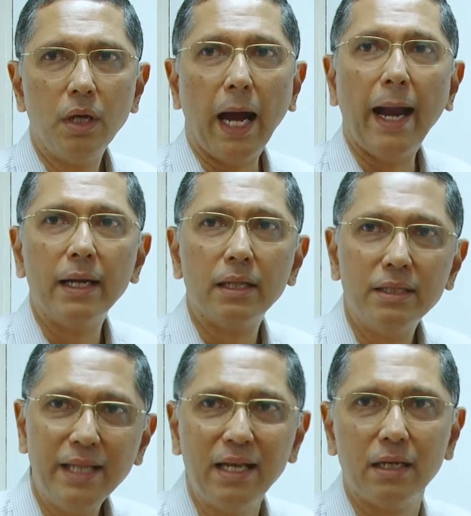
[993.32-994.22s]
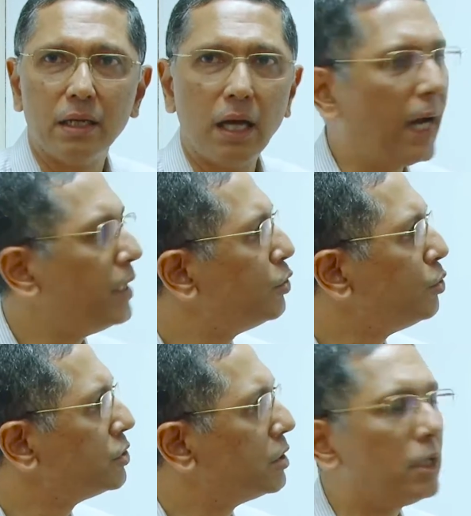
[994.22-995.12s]
And then I
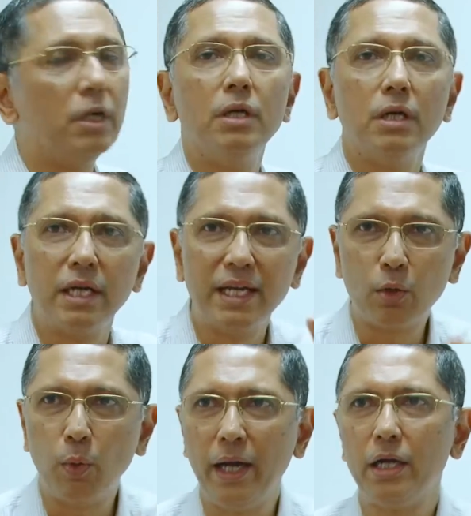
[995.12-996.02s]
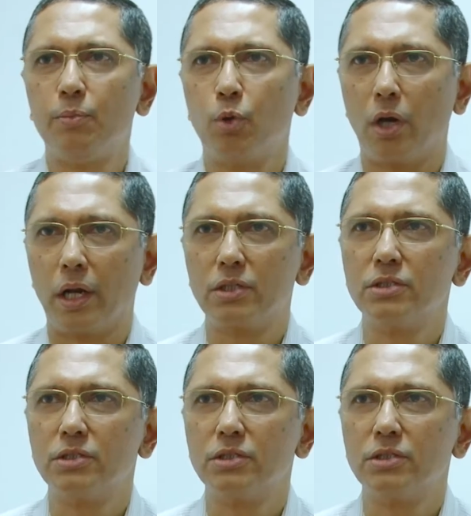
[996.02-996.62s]
choose the required products,